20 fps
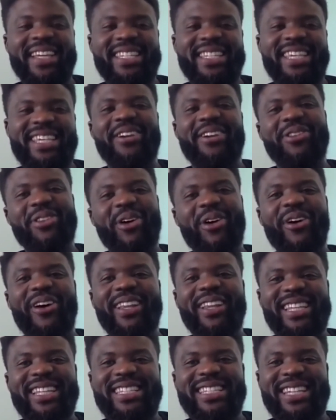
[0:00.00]
say, you know
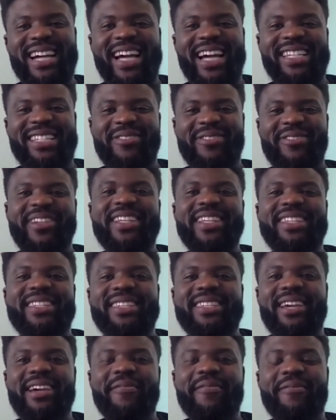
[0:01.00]
what, these guys are really
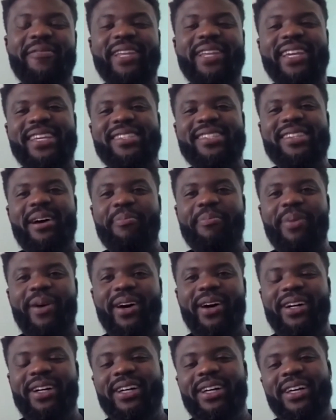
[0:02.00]
singing for their
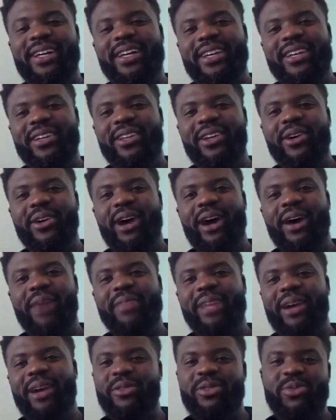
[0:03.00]
supper.
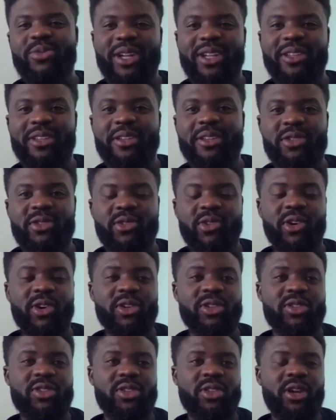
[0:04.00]
That was one of the
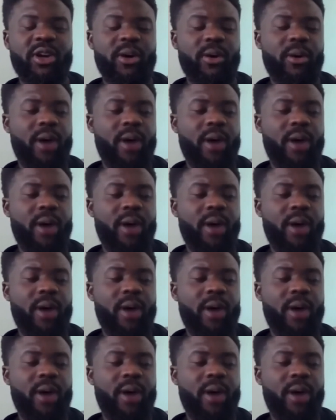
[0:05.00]
draws,